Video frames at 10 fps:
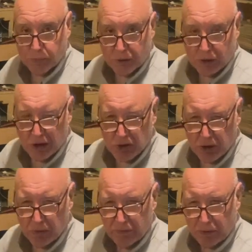which I
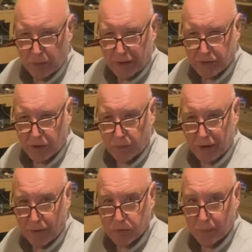showed a few weeks ago
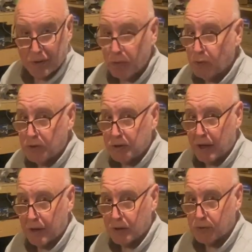now, so it does
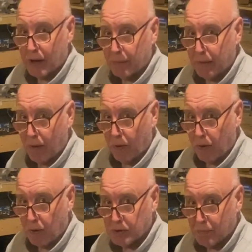turn the track power on
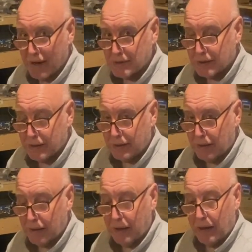automatically.
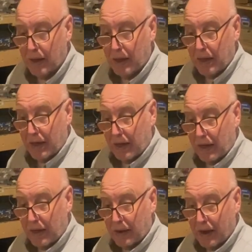
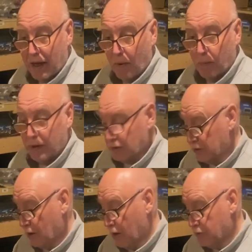Now it
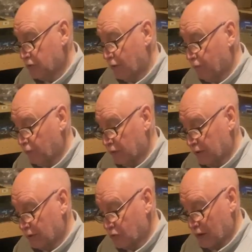starts off with
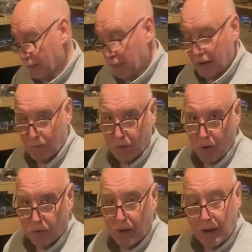the track power
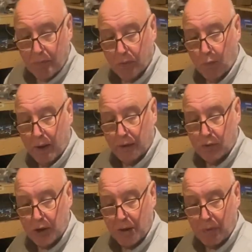on, but when
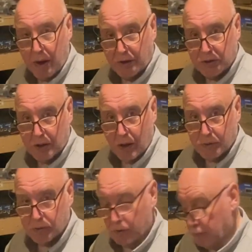JMRI
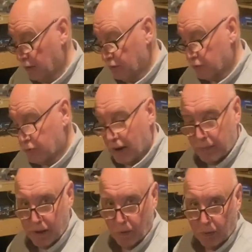starts up, the track
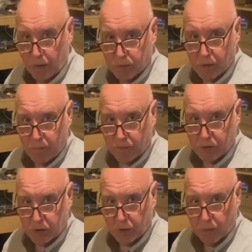power goes off for a
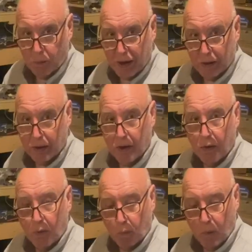short
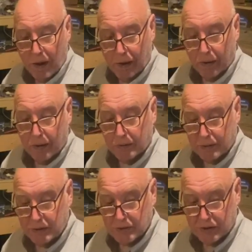while
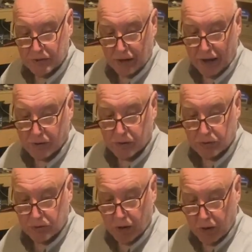DCCX
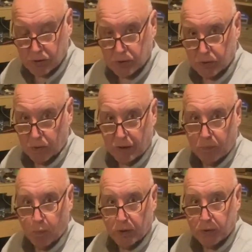starts
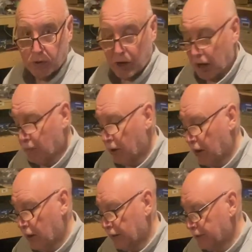talking with
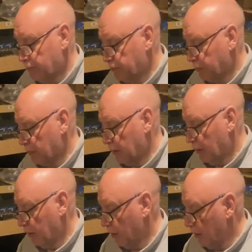JMRI.
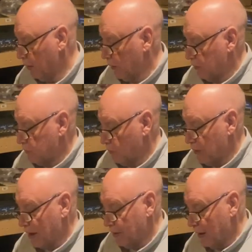So
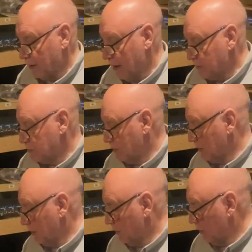that then gets
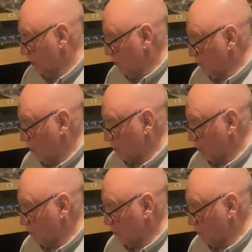the block